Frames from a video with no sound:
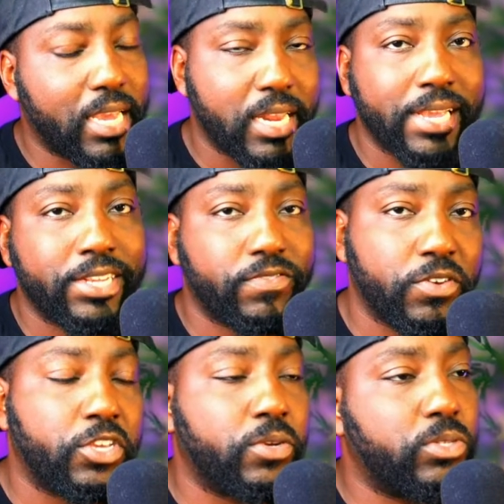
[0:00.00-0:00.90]
it is
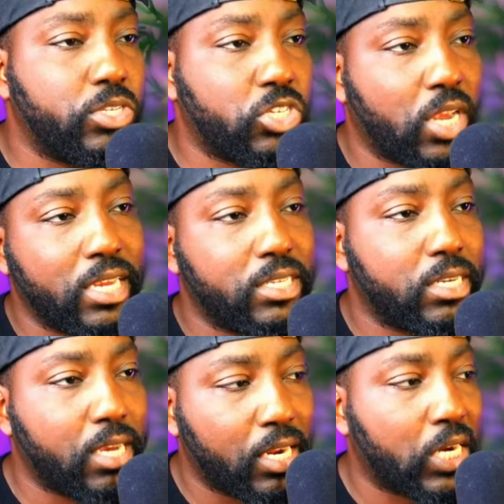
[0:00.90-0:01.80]
for you to change
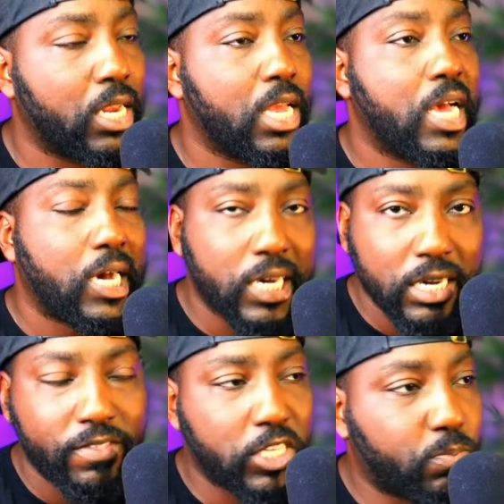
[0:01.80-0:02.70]
the color
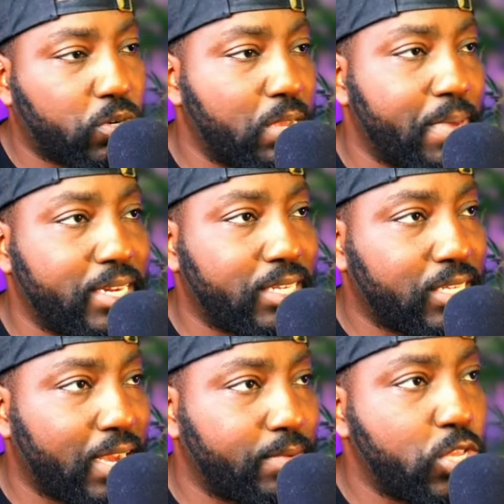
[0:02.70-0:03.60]
of this pre-made
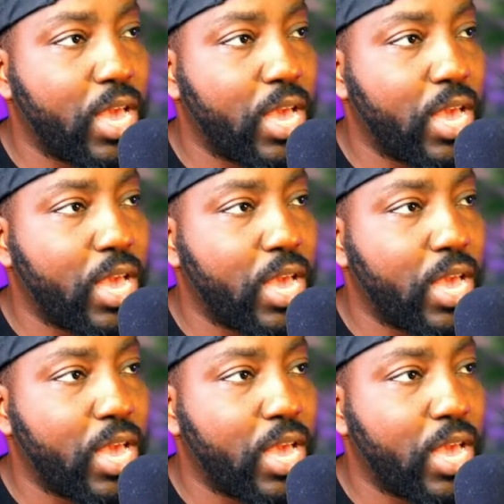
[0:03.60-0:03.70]
design.